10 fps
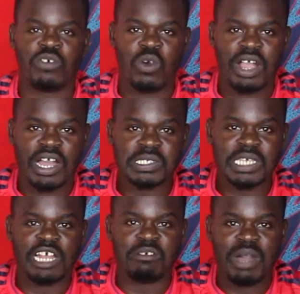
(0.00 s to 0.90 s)

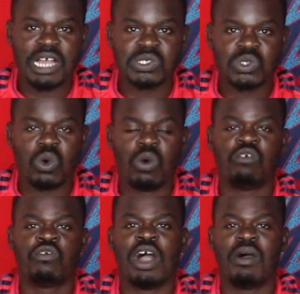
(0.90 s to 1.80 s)
focus and much
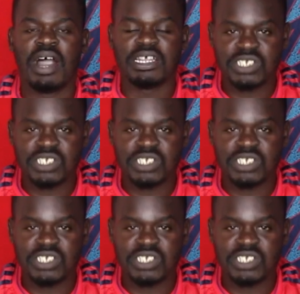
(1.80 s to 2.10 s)
of our